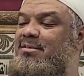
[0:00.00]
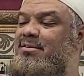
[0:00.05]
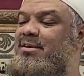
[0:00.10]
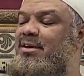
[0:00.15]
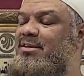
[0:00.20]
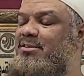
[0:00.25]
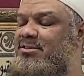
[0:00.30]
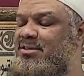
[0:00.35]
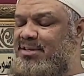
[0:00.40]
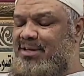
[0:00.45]

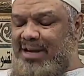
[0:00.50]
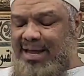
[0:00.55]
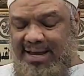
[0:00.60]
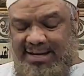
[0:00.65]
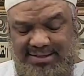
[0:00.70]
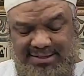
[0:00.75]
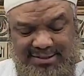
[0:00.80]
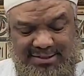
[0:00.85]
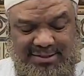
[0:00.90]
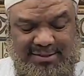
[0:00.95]
into the
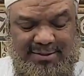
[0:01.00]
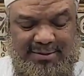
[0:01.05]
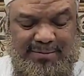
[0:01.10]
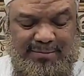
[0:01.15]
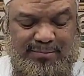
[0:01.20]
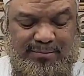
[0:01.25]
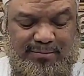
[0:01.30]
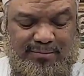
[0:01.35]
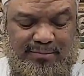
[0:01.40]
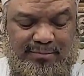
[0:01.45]
light.
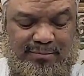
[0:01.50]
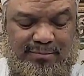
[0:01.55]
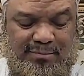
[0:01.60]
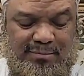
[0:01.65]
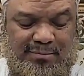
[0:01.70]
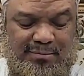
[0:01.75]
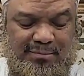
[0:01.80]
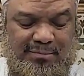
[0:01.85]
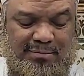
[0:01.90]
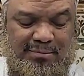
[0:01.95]

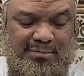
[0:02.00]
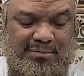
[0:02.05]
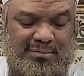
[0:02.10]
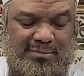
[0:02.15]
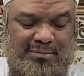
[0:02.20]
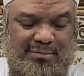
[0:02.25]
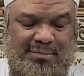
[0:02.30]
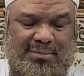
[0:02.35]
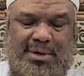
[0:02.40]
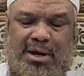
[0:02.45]

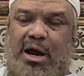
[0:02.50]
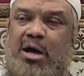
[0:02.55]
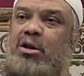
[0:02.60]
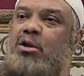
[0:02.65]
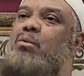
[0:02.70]
Fiqh